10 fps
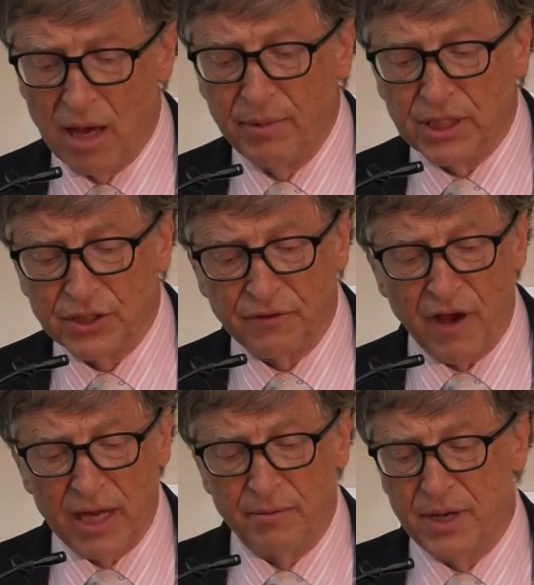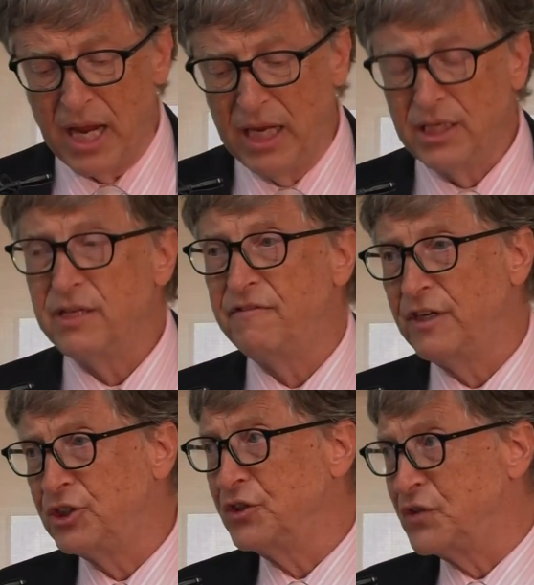because of vitamin A
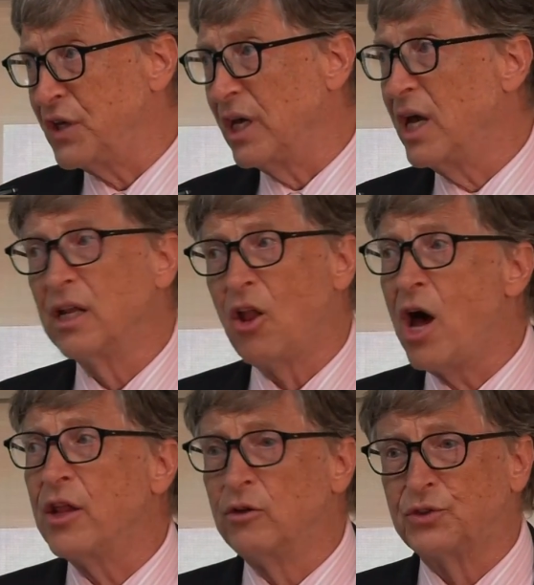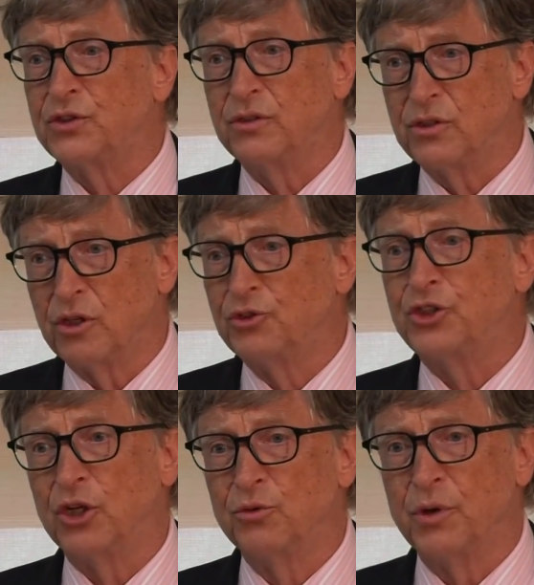deficiency. And a lot of those
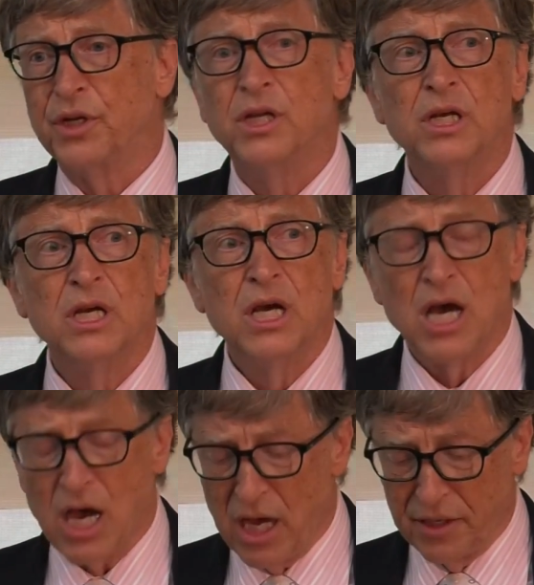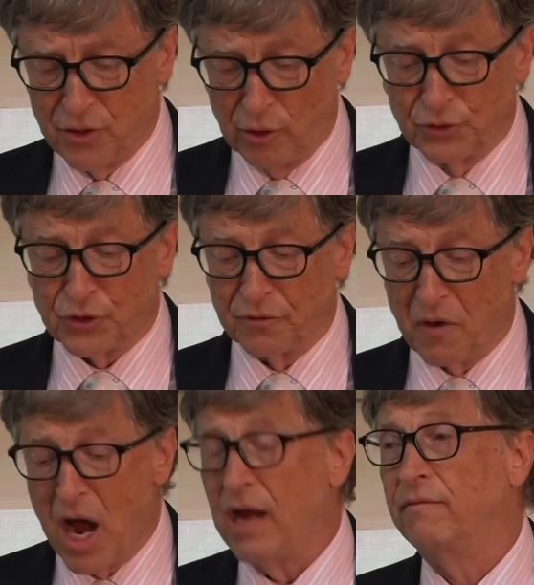children don't
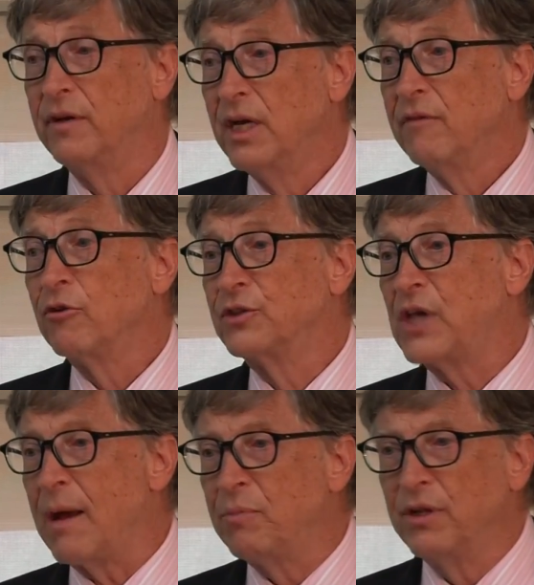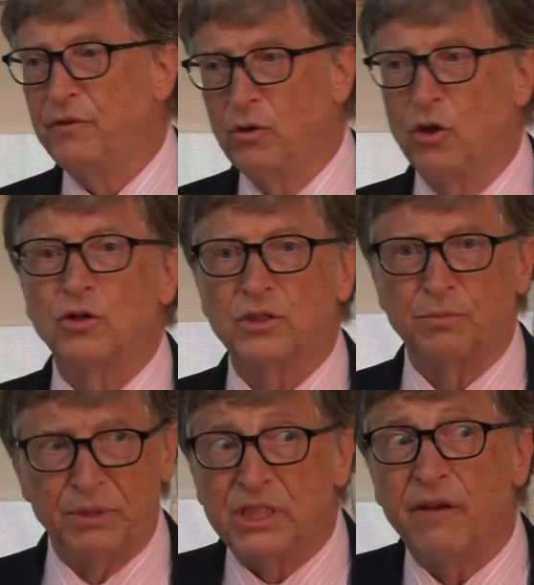survive. For example, if you look
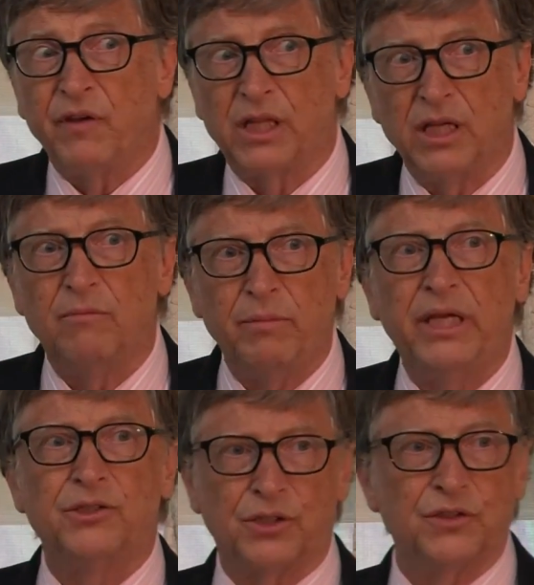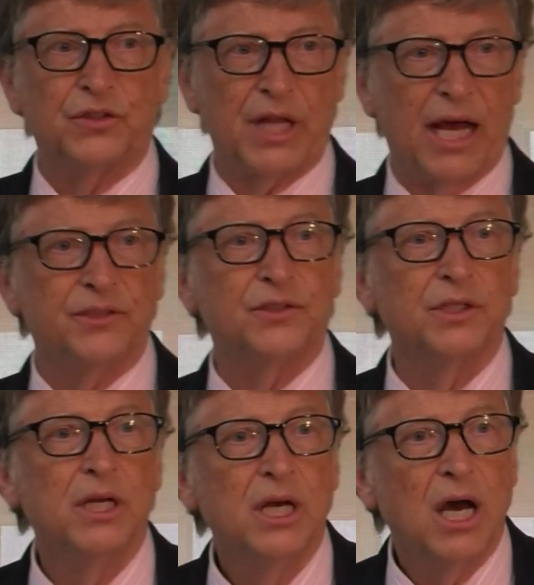specifically at measles deaths,
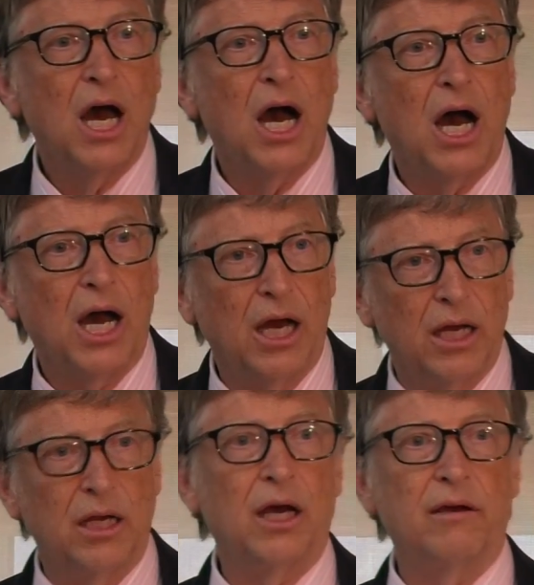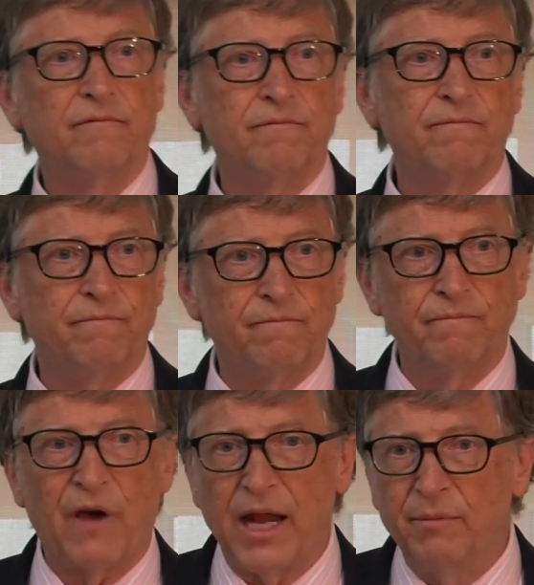
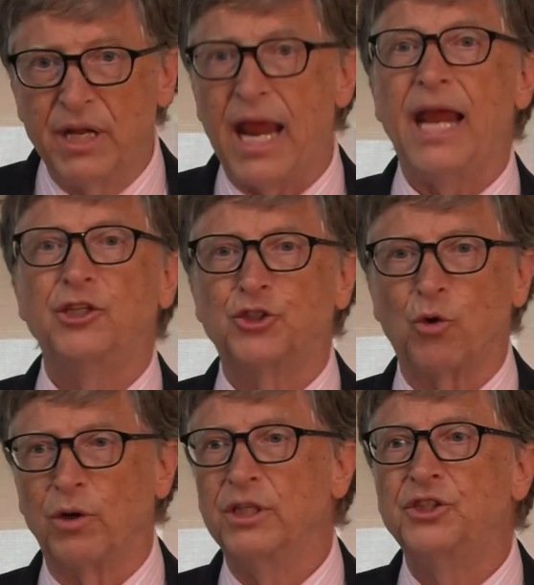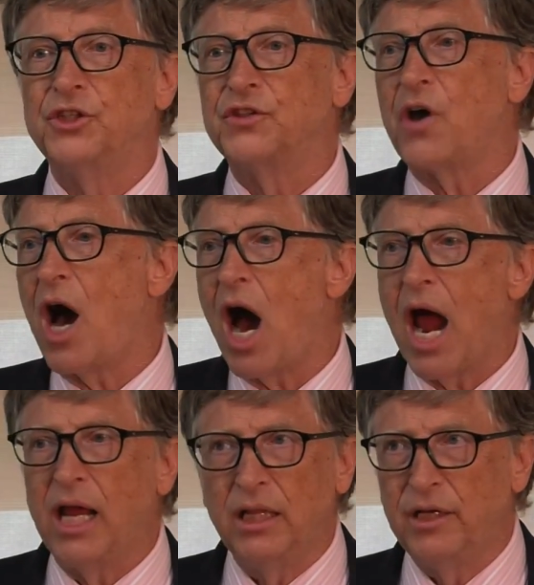vitamin A shortage is
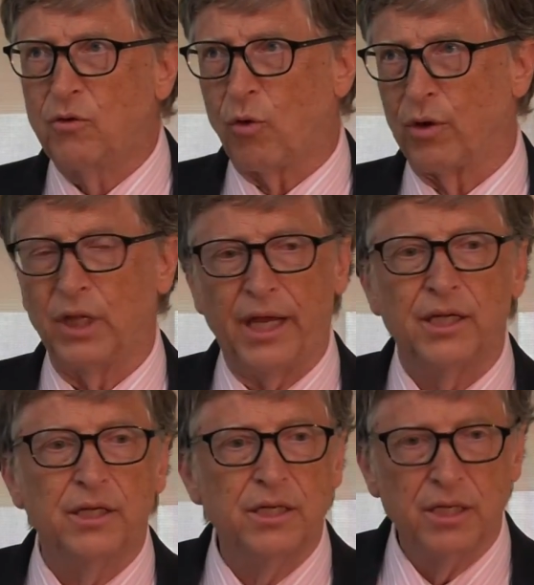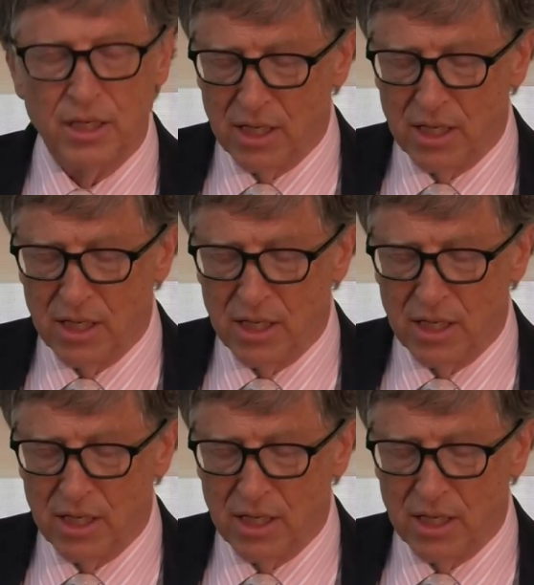highly correlated